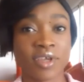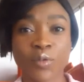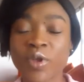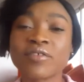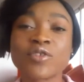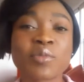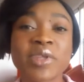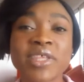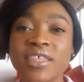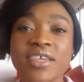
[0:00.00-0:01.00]
We have too
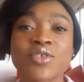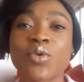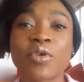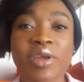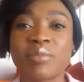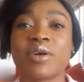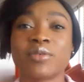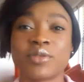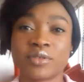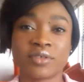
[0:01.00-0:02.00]
many things to worry
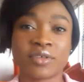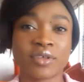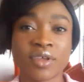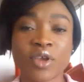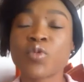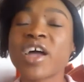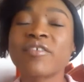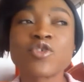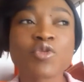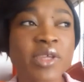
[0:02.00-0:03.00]
about. We
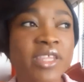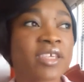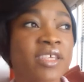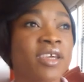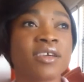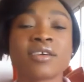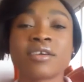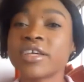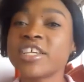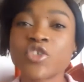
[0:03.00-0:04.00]
have too many
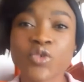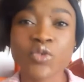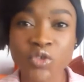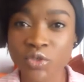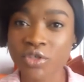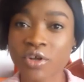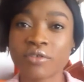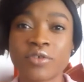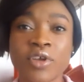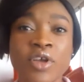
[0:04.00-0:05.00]
issues to
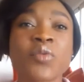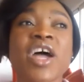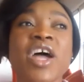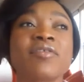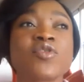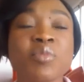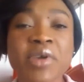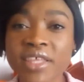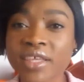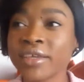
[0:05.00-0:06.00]
solve. We have too
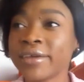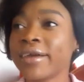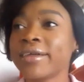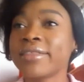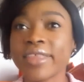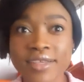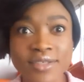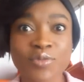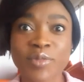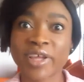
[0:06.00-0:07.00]
many things
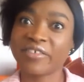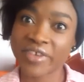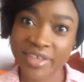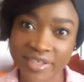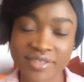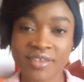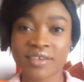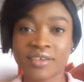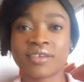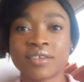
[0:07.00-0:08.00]
to manifest.
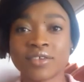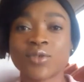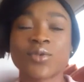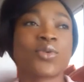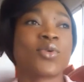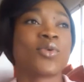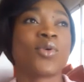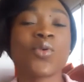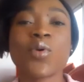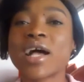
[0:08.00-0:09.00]
So
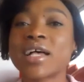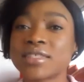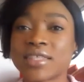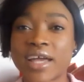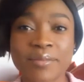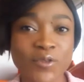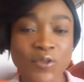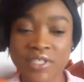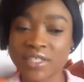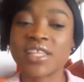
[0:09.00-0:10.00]
who has time to
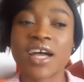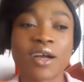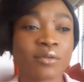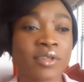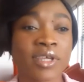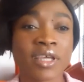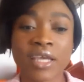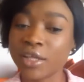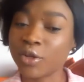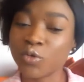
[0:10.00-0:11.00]
sit down
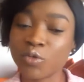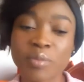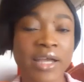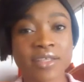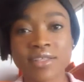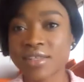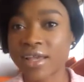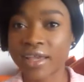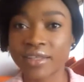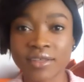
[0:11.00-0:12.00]
and look back
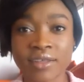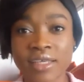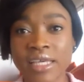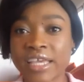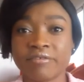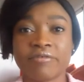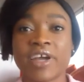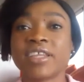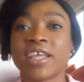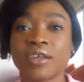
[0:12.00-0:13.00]
inside and
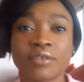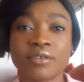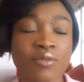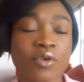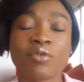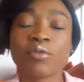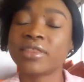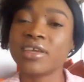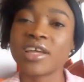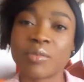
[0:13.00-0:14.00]
find out, what do I
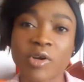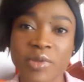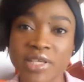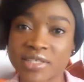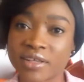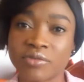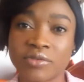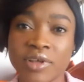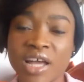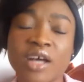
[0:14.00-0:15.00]
think about myself?
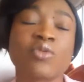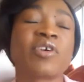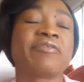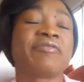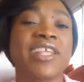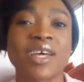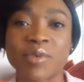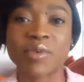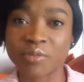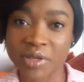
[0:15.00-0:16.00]
How do I feel
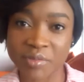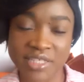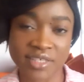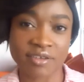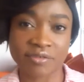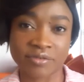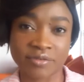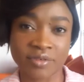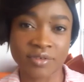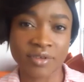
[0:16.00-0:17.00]
about myself?
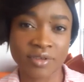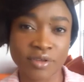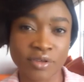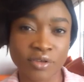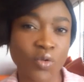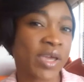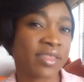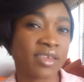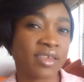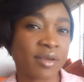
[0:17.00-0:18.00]
Do I
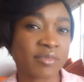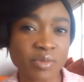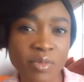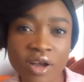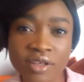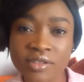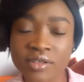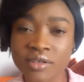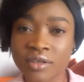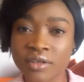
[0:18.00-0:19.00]
think I'm smart?
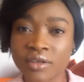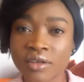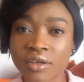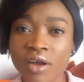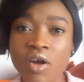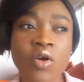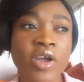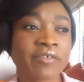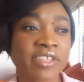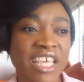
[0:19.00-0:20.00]
Or
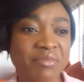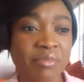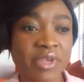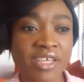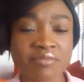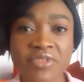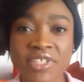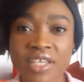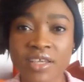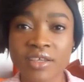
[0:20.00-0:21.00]
every time I make a
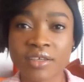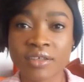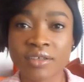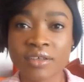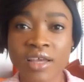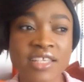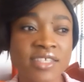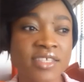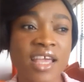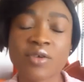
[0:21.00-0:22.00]
mistake, I
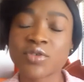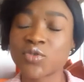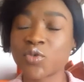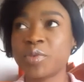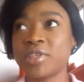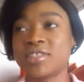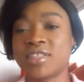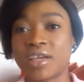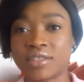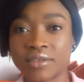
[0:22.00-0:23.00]
say, how stupid is that?